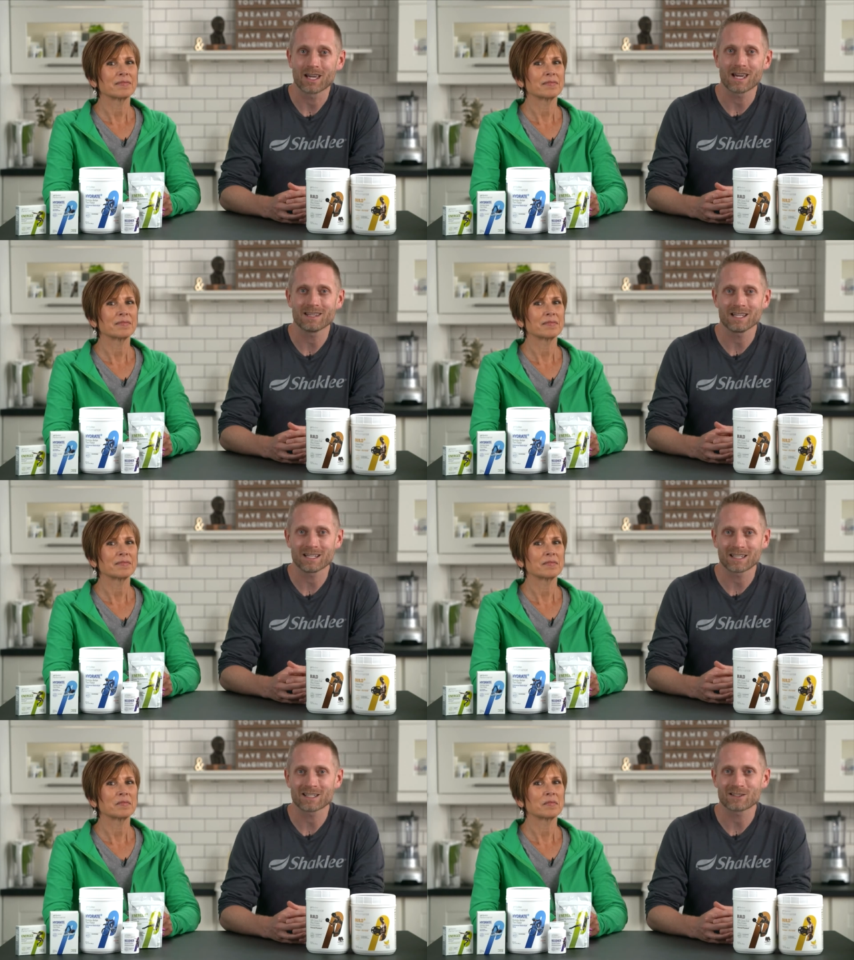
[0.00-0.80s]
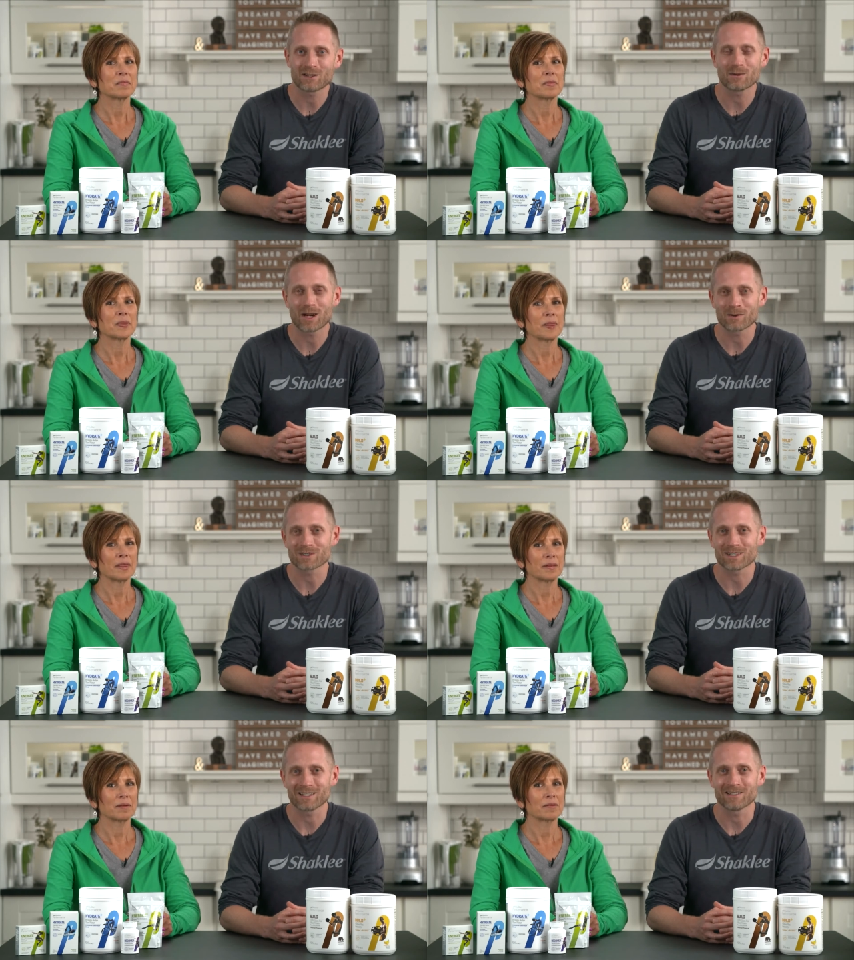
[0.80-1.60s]
Speaker 1: and then again two hours
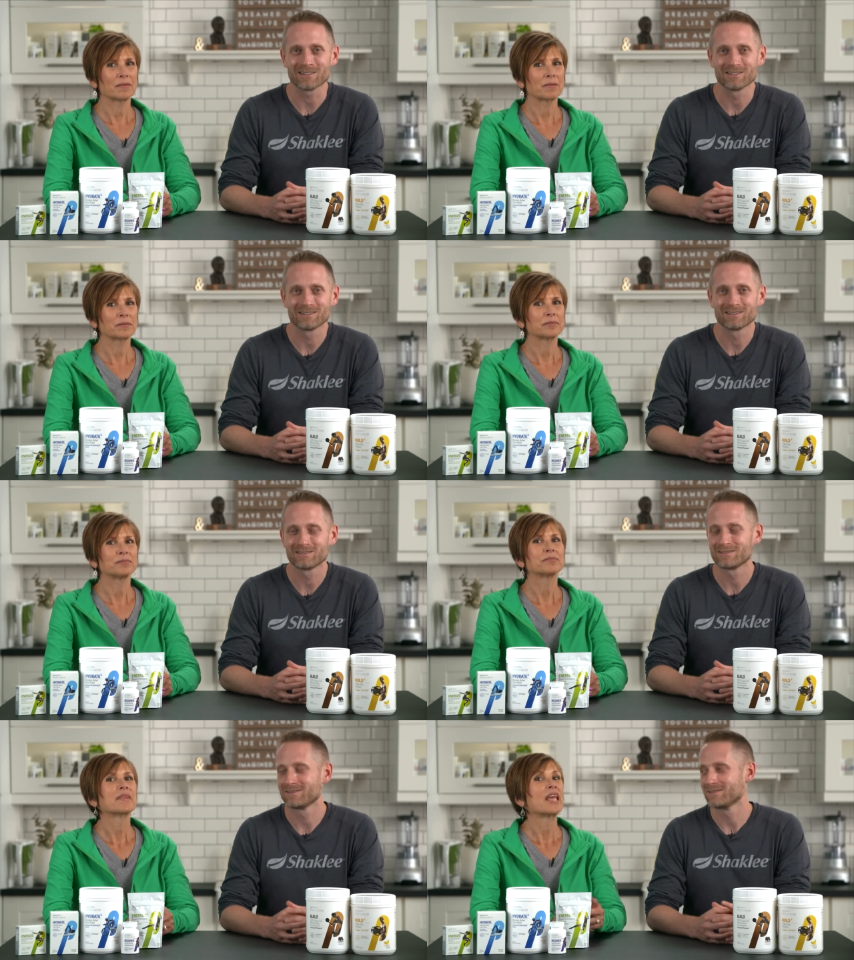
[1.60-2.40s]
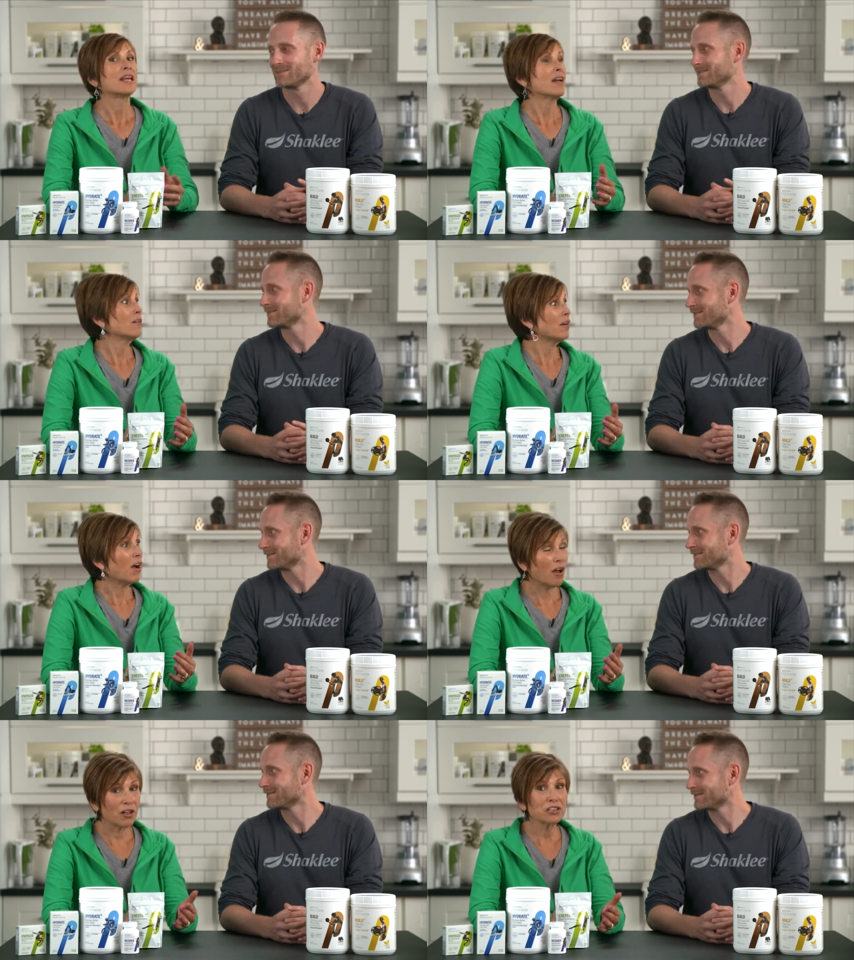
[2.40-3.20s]
later.
Speaker 2: Now,
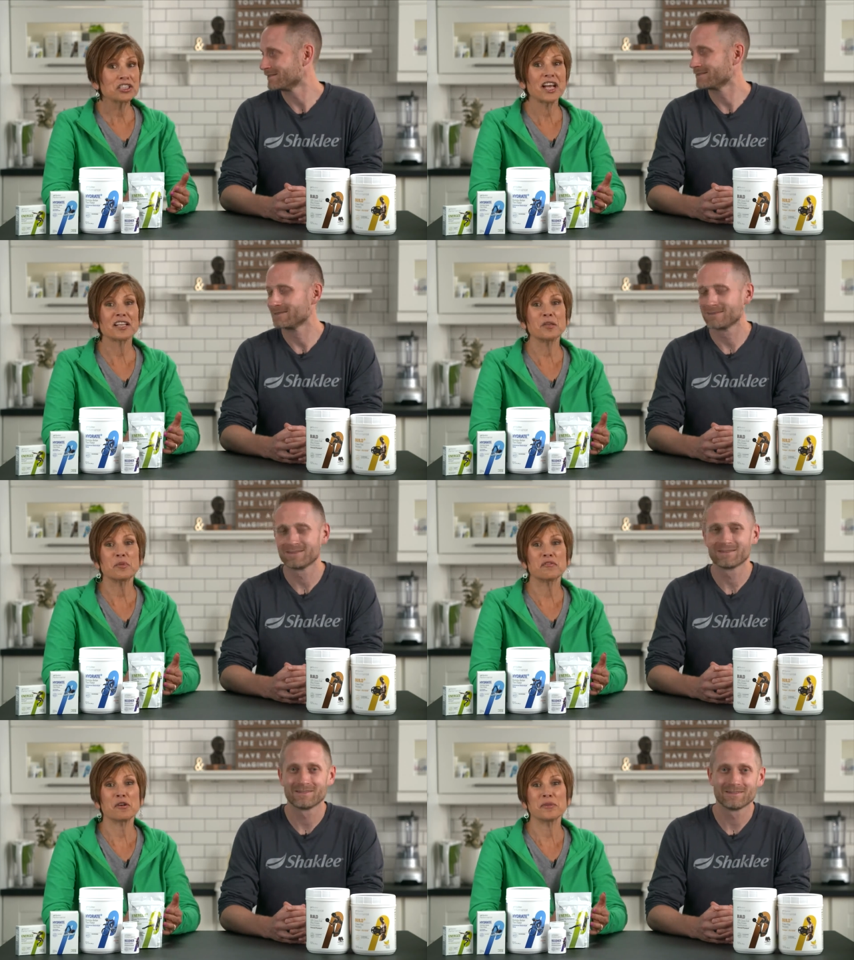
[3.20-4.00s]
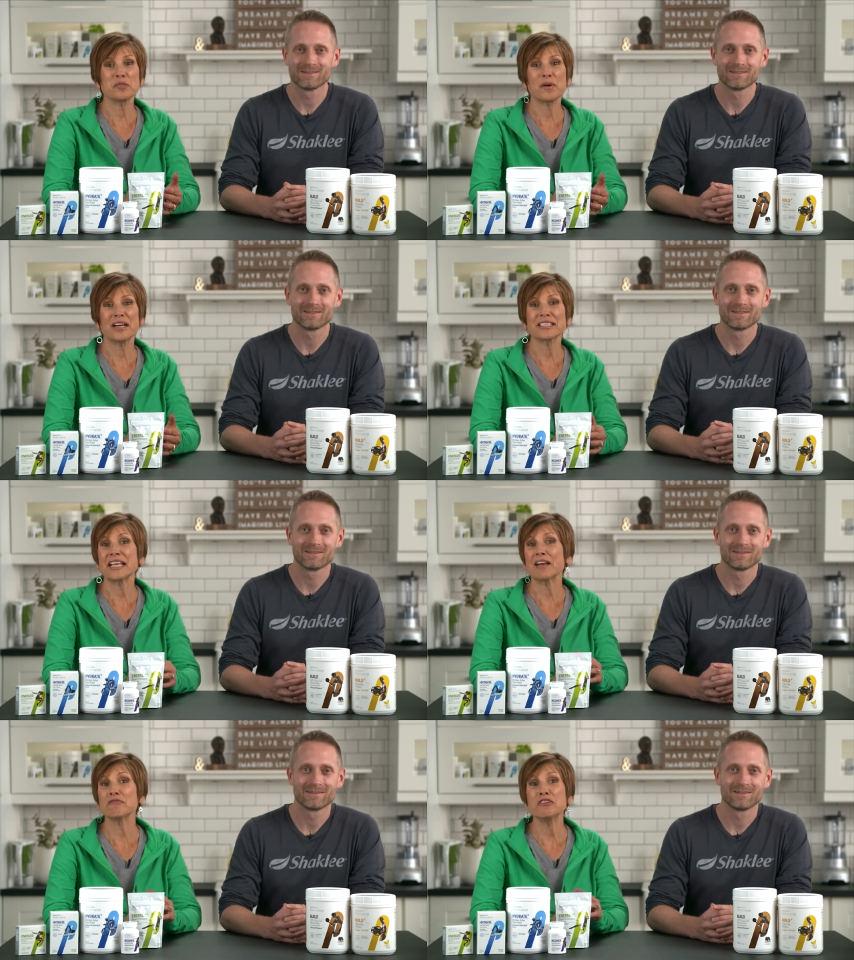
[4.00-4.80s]
all Shaklee Performance products
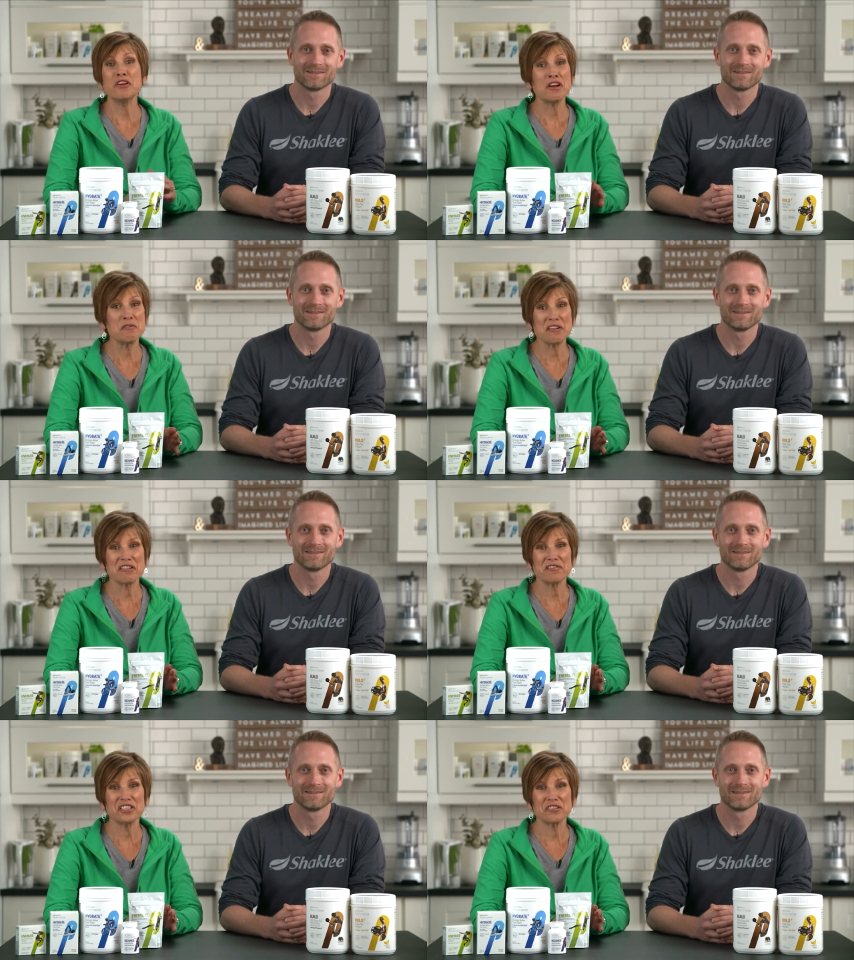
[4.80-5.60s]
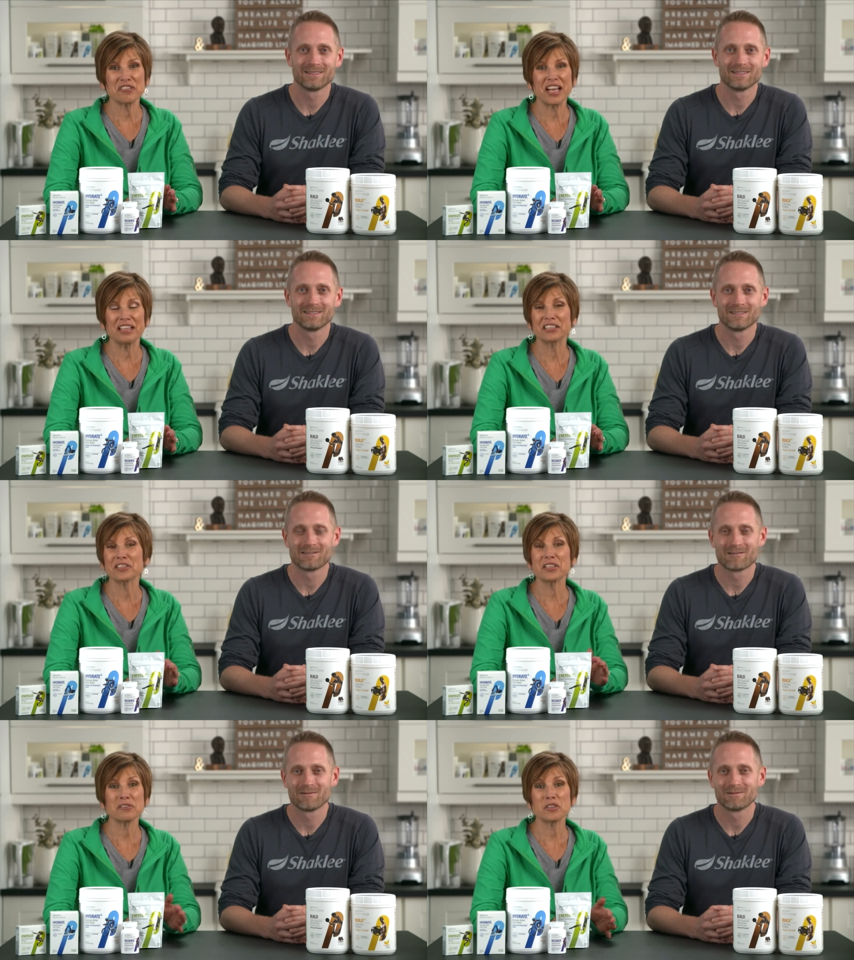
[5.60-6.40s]
have no artificial
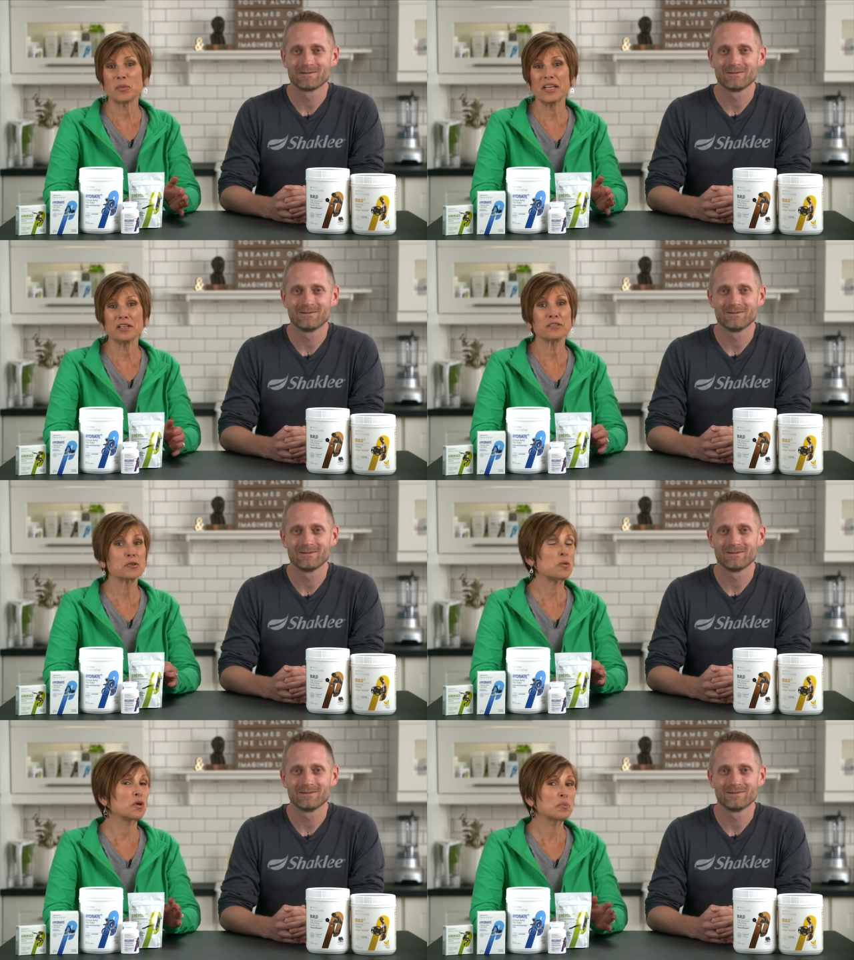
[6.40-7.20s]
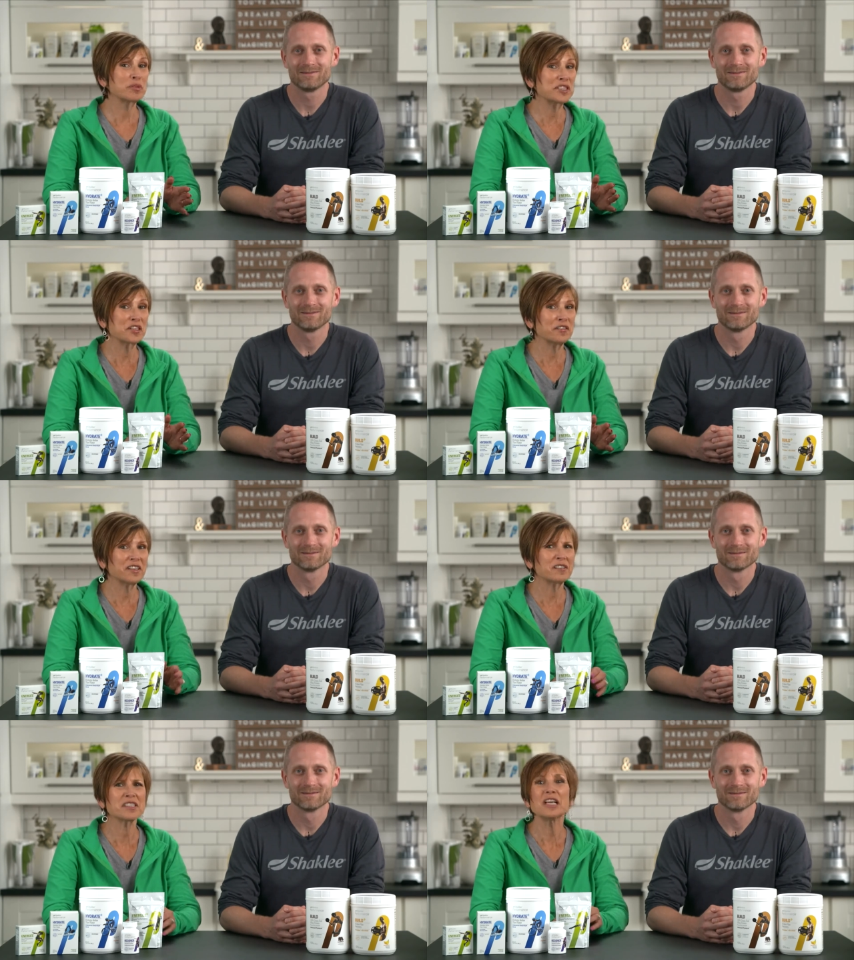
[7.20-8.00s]
colors, sweeteners, or
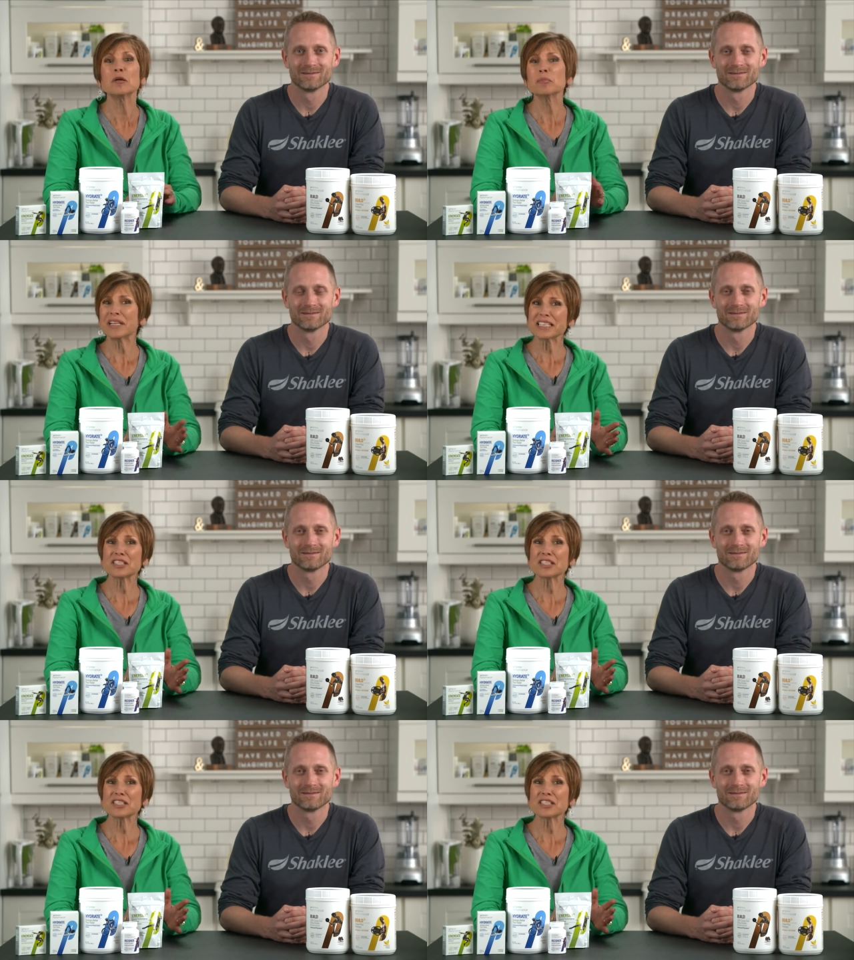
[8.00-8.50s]
preservatives. Plus,